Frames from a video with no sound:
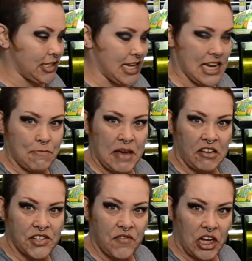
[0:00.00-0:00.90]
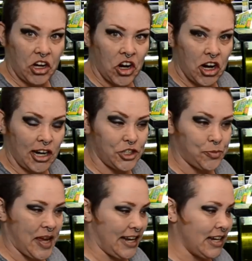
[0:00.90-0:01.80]
the emails of
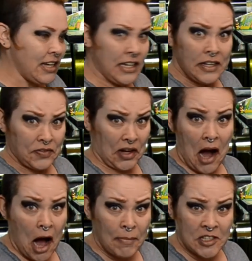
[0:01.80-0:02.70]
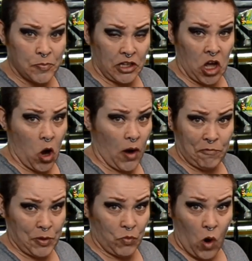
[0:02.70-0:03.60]
encouragement, the comments below have
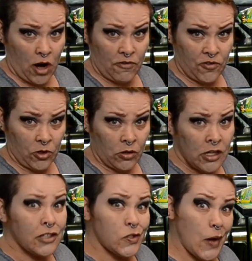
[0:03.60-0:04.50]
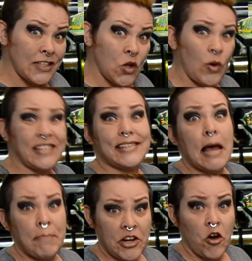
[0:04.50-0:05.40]
been wonderful. So as always,
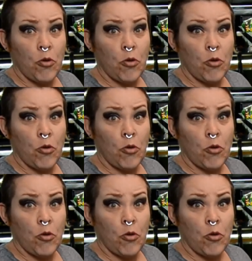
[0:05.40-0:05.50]
let me know